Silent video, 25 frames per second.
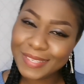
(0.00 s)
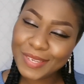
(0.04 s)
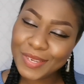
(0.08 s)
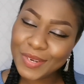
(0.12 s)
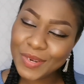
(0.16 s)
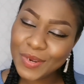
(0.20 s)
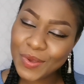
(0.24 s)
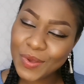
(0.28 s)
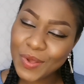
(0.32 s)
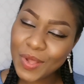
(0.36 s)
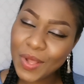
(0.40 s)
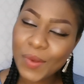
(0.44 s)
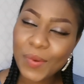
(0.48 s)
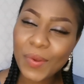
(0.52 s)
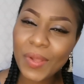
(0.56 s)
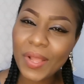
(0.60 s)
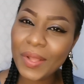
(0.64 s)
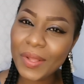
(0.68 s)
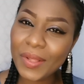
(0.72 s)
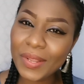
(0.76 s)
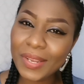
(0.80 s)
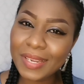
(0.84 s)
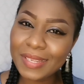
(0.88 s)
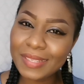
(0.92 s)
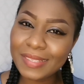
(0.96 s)
You know how I
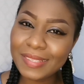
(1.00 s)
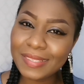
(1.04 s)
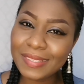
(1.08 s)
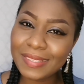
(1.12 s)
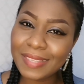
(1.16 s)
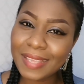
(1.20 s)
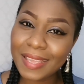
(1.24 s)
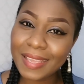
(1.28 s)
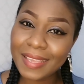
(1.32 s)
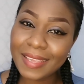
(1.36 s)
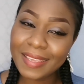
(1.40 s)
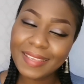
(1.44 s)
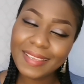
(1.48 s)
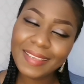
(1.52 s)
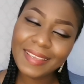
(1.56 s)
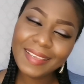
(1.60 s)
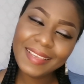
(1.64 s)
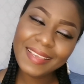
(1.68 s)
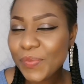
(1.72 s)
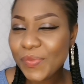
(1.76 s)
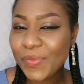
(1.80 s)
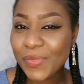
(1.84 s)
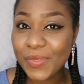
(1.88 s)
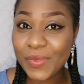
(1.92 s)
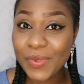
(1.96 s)
always say,
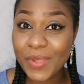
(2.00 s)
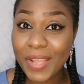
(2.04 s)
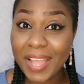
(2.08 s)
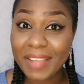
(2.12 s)
to